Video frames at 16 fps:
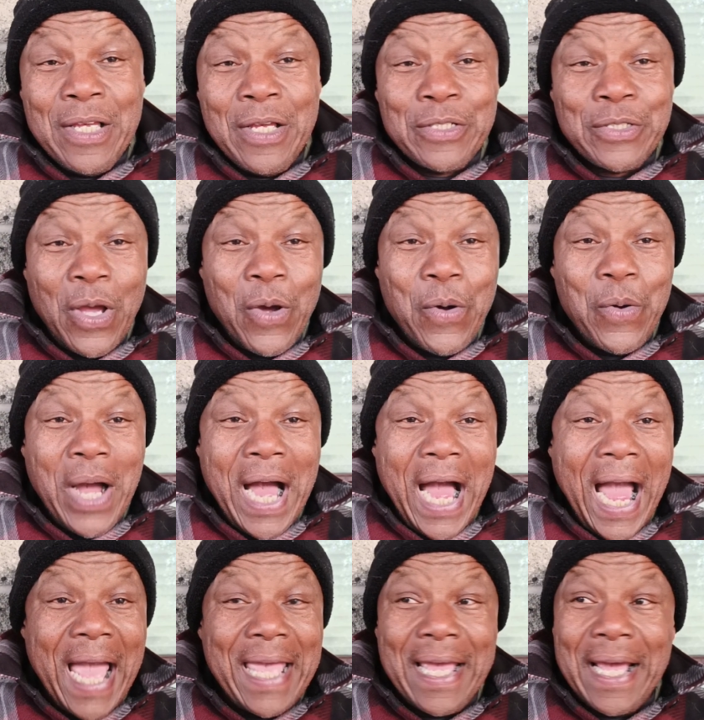So
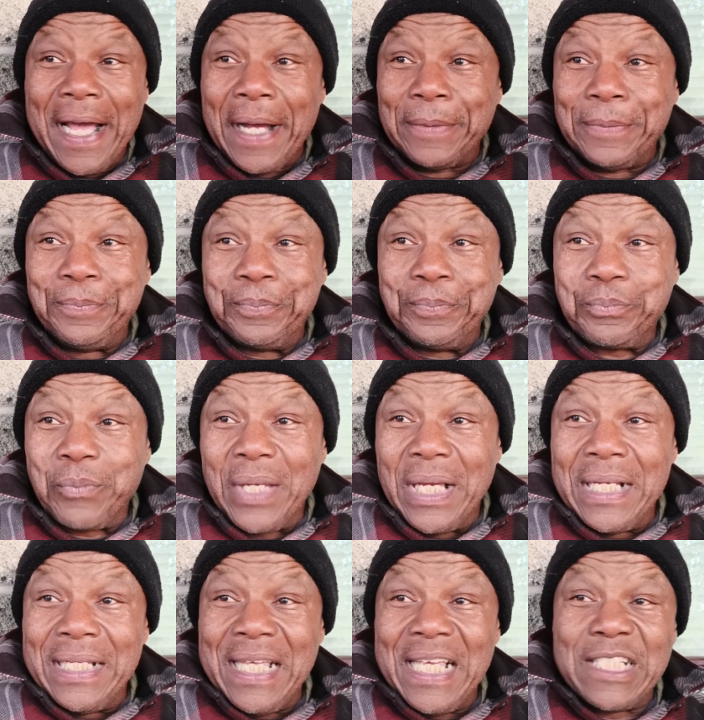I
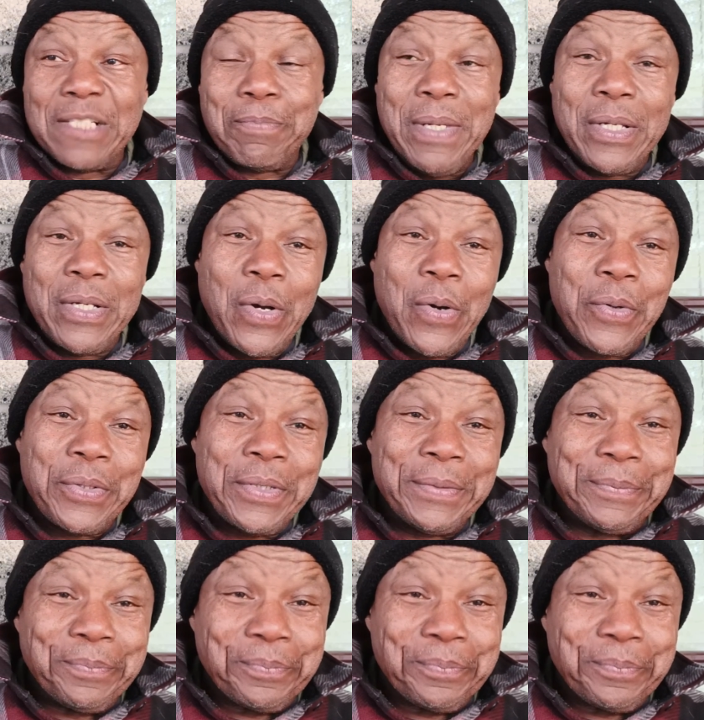did speak on